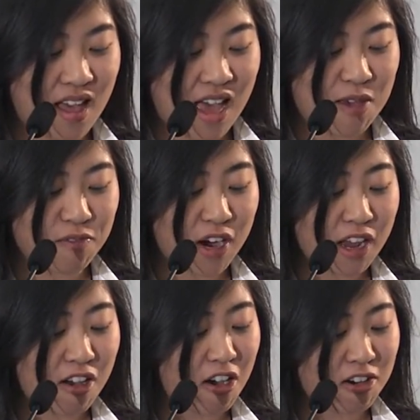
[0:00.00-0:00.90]
I am very
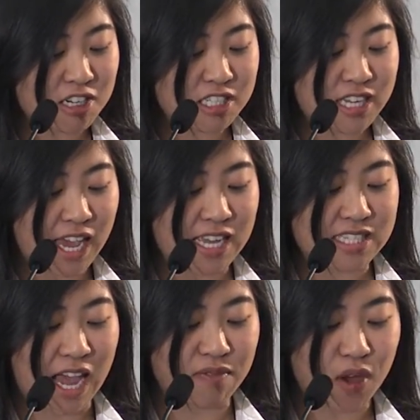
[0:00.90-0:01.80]
honored today to
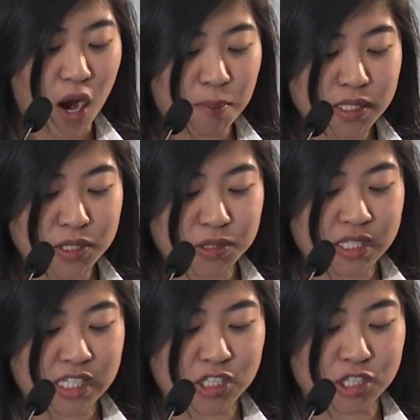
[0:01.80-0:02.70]
have the
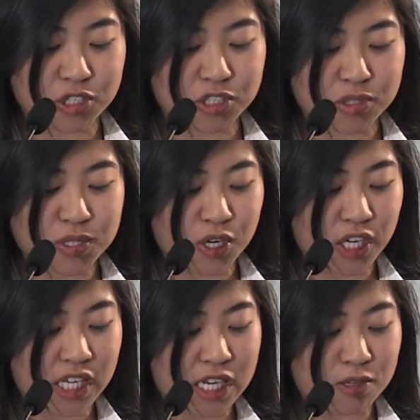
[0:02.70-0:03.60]
opportunity to introduce our
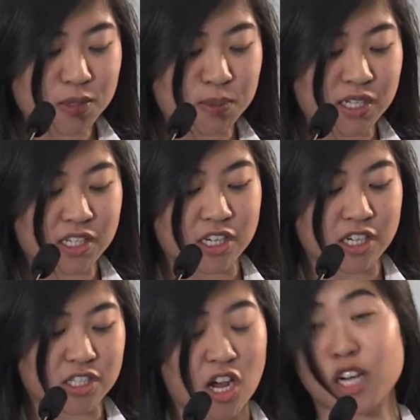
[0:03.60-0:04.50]
keynote speaker,
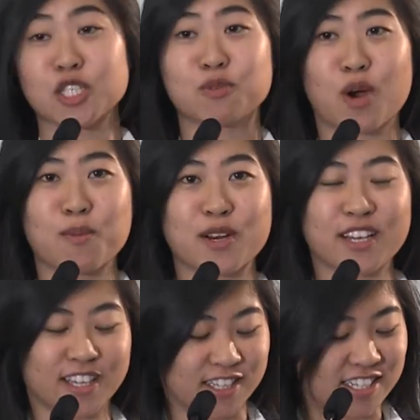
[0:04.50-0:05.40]
Dr. Robert
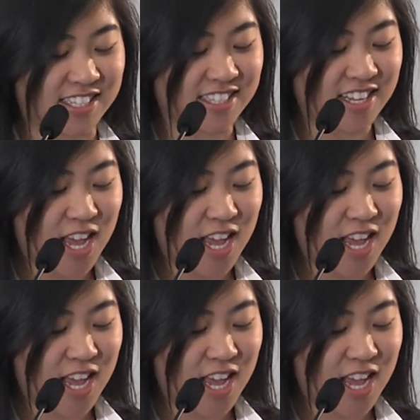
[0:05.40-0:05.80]
Gillis.